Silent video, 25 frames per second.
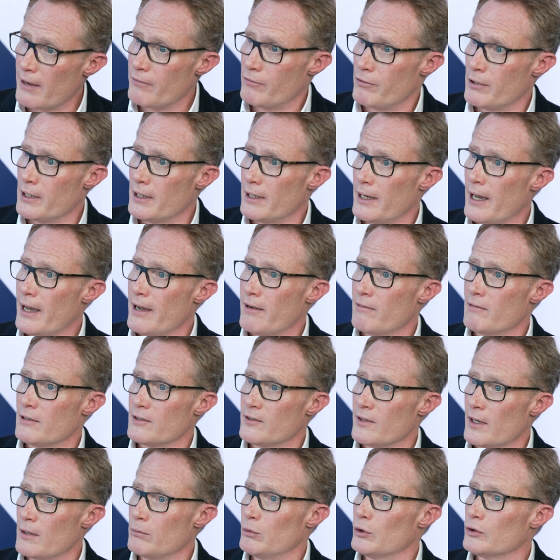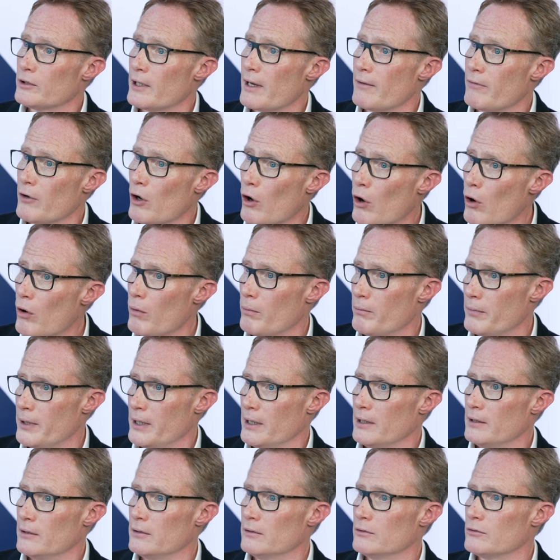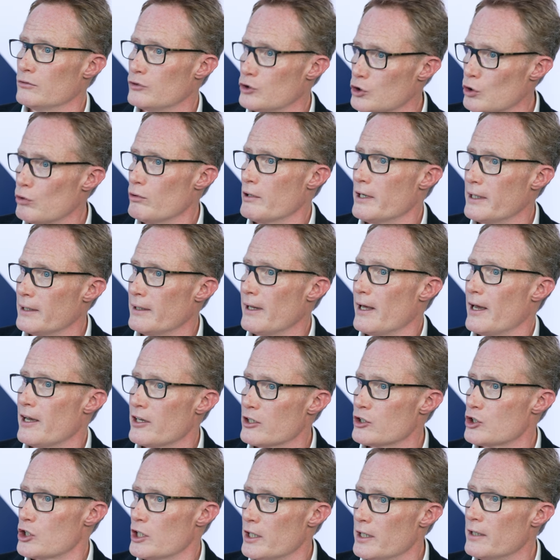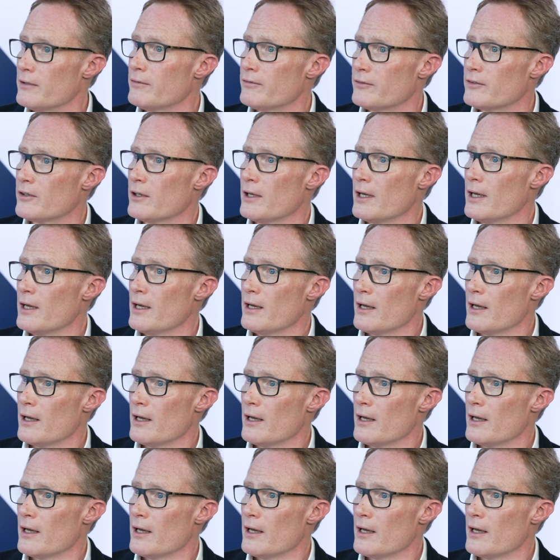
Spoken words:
every carer is able to have a hot meal during their shift,